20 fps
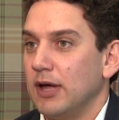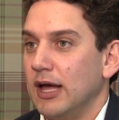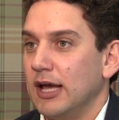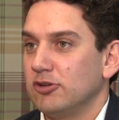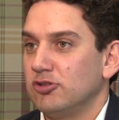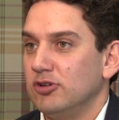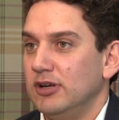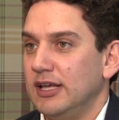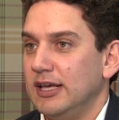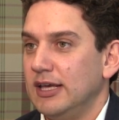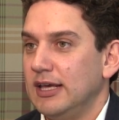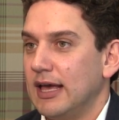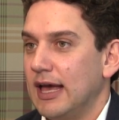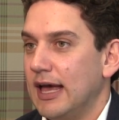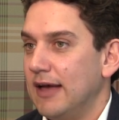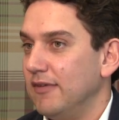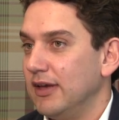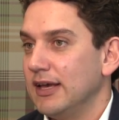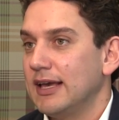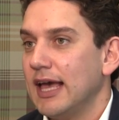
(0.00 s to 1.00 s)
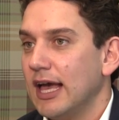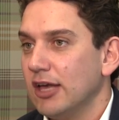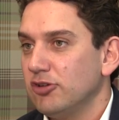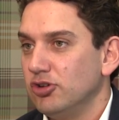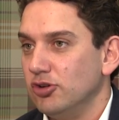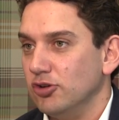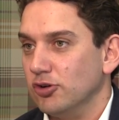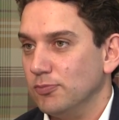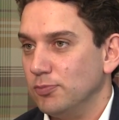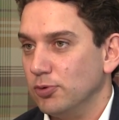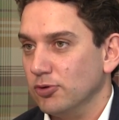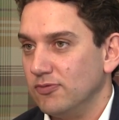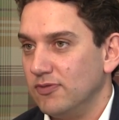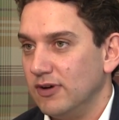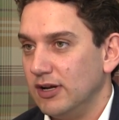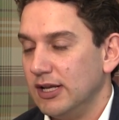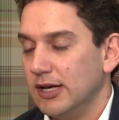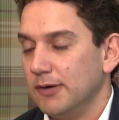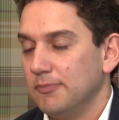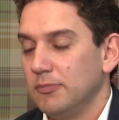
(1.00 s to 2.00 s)
actually having cash in your
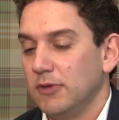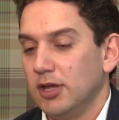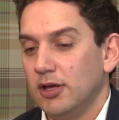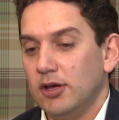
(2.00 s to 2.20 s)
portfolio.